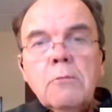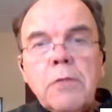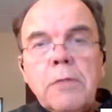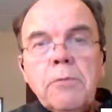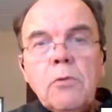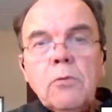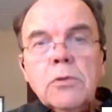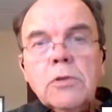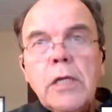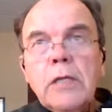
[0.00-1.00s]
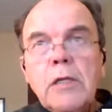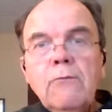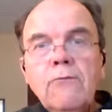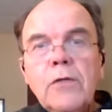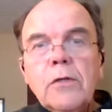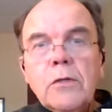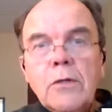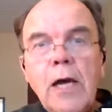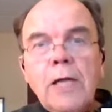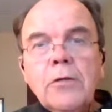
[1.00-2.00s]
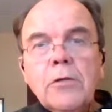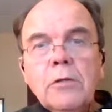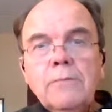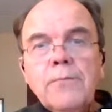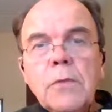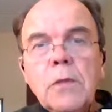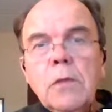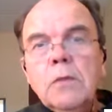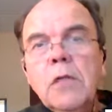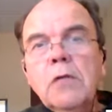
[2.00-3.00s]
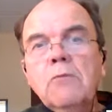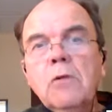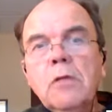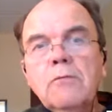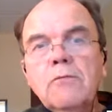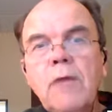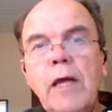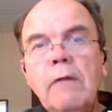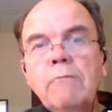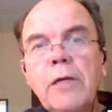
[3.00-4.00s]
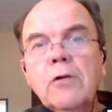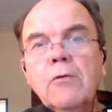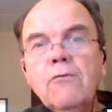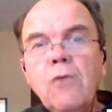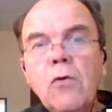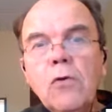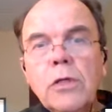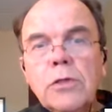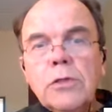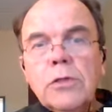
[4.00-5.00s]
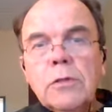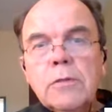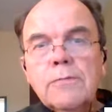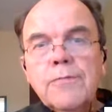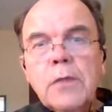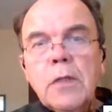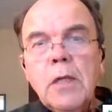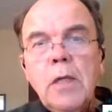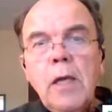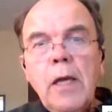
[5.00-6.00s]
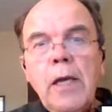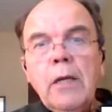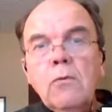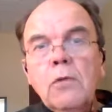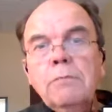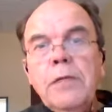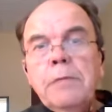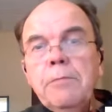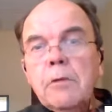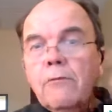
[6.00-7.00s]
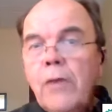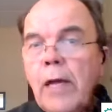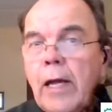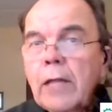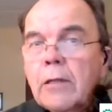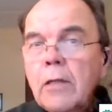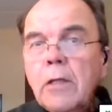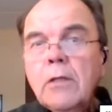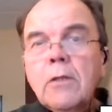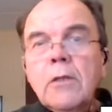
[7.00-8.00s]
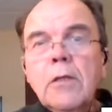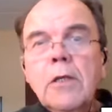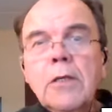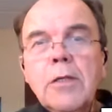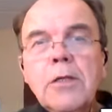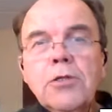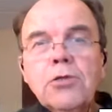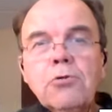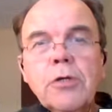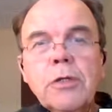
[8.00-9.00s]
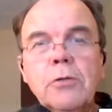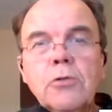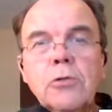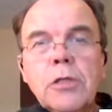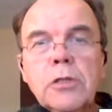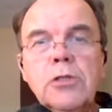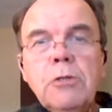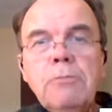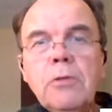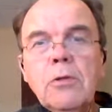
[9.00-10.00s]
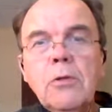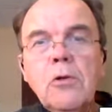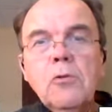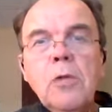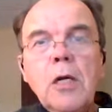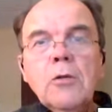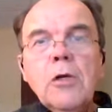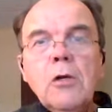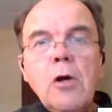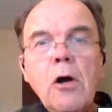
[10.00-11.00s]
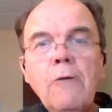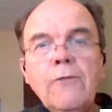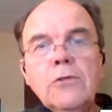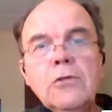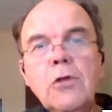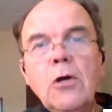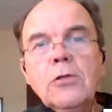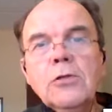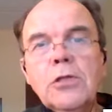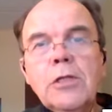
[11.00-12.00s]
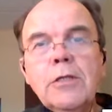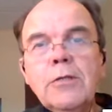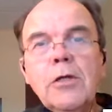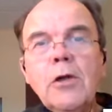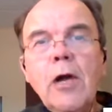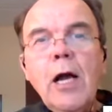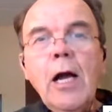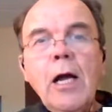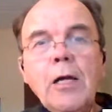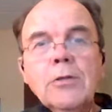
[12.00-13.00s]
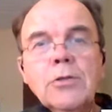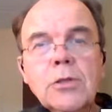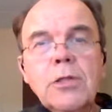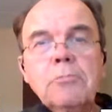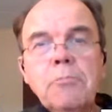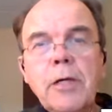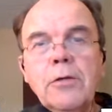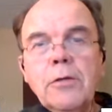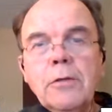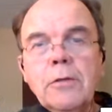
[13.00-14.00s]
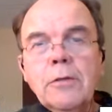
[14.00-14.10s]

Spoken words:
People will say they feel lighter. They will have better focus. And when people have had an injury to the occipital lobe, they'll often start seeing their eyes get better.